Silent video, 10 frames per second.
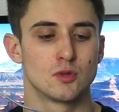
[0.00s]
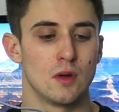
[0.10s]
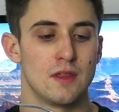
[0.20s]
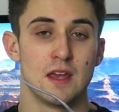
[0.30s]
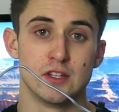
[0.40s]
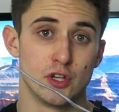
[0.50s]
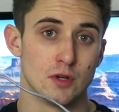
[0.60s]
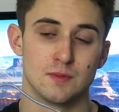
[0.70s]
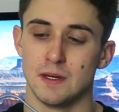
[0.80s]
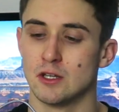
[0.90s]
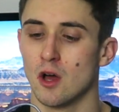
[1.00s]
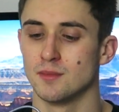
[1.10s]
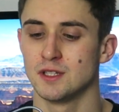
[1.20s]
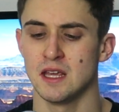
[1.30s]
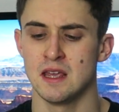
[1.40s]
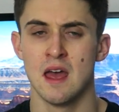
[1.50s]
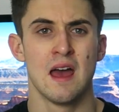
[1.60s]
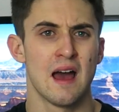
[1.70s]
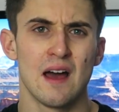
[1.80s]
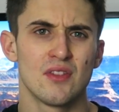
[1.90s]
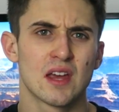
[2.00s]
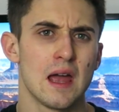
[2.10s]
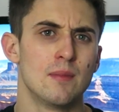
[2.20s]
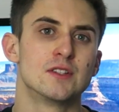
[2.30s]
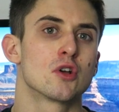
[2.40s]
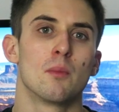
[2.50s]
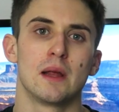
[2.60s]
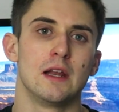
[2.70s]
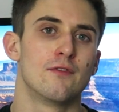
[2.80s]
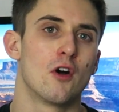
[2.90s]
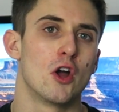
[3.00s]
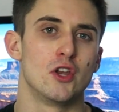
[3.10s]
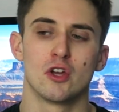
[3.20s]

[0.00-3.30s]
with is USB Type-C, and the cable is completely fine.